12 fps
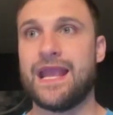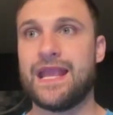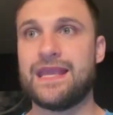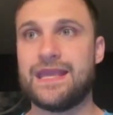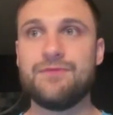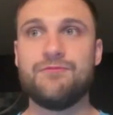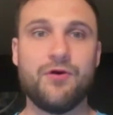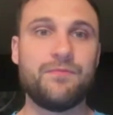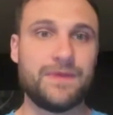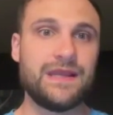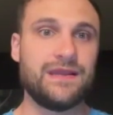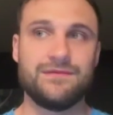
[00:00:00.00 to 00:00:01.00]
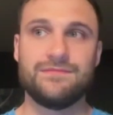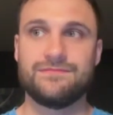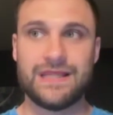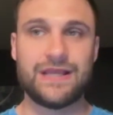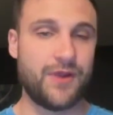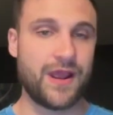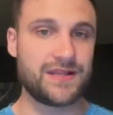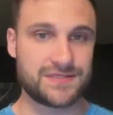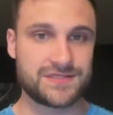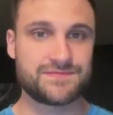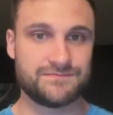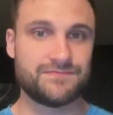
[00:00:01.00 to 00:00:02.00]
he will be the
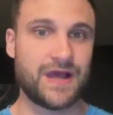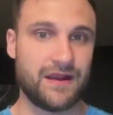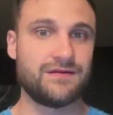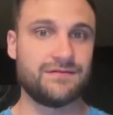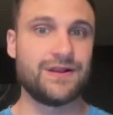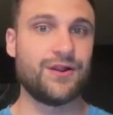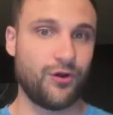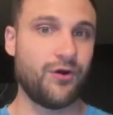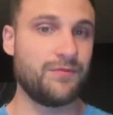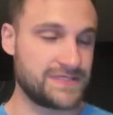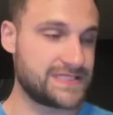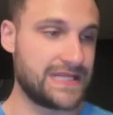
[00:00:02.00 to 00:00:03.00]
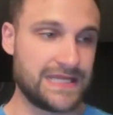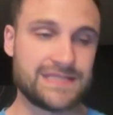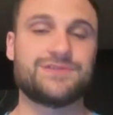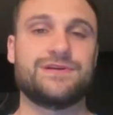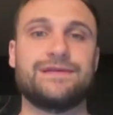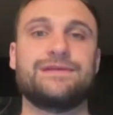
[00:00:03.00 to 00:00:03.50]
greatest player in Oklahoma City history.